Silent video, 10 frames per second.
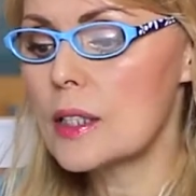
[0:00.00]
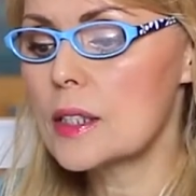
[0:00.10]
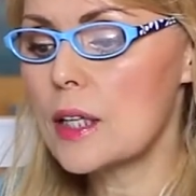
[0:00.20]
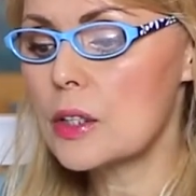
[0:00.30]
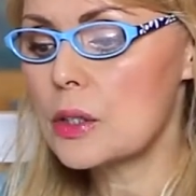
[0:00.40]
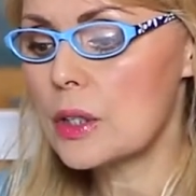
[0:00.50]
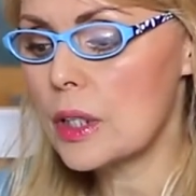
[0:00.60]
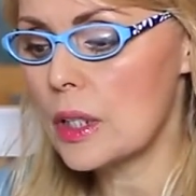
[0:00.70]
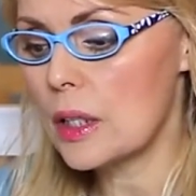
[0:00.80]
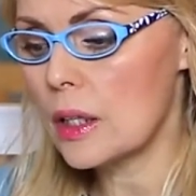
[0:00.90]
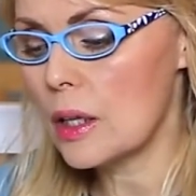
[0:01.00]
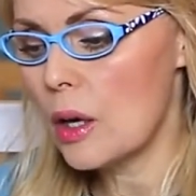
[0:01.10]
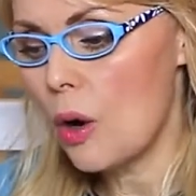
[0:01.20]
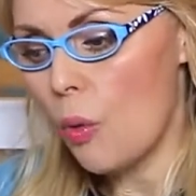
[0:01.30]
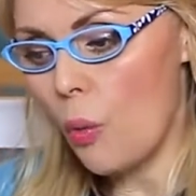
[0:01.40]
said to the king,
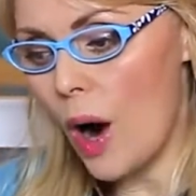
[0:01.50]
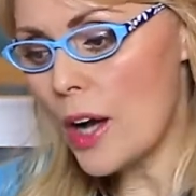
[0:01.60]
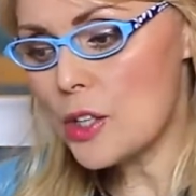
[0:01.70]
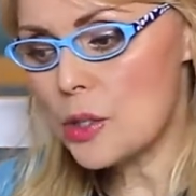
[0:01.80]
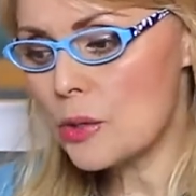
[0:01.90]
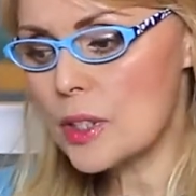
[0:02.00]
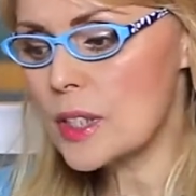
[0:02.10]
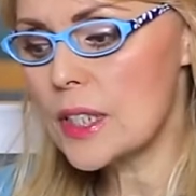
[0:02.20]
"Why should this